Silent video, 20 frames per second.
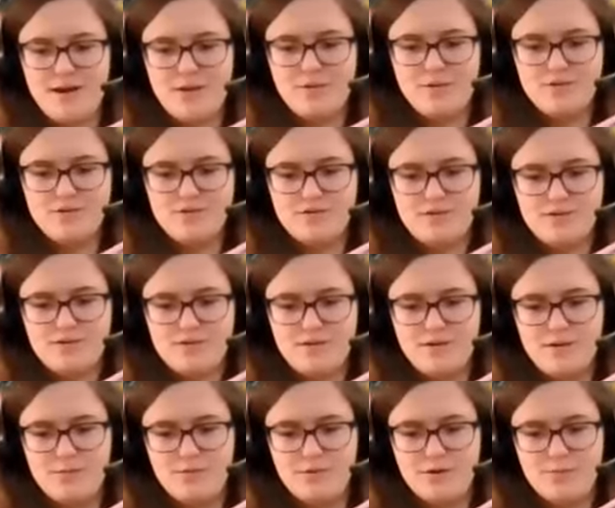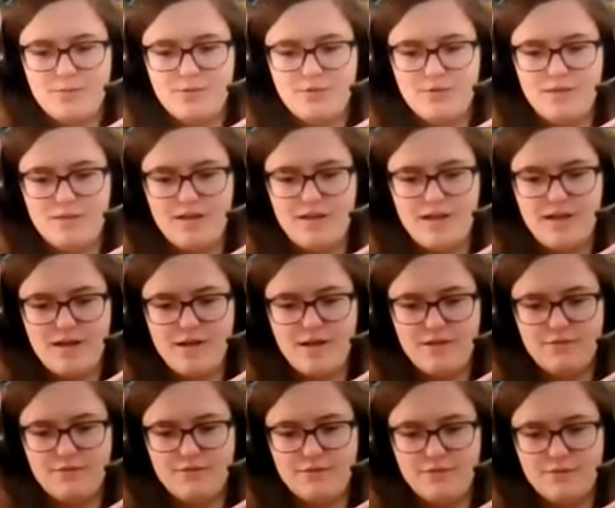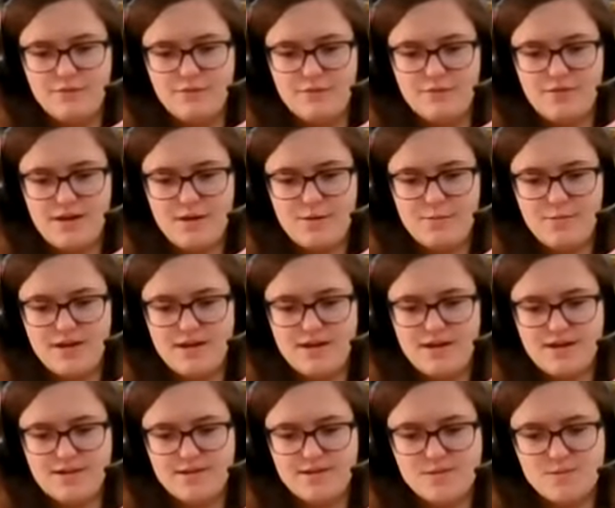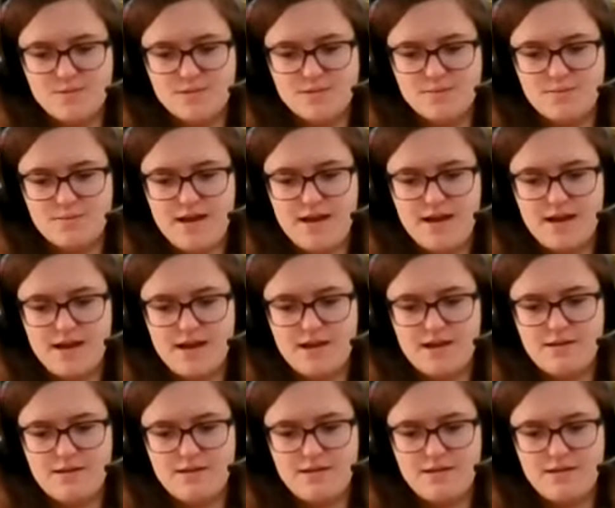out. I'm going to put a line of glue down my dinosaur's back,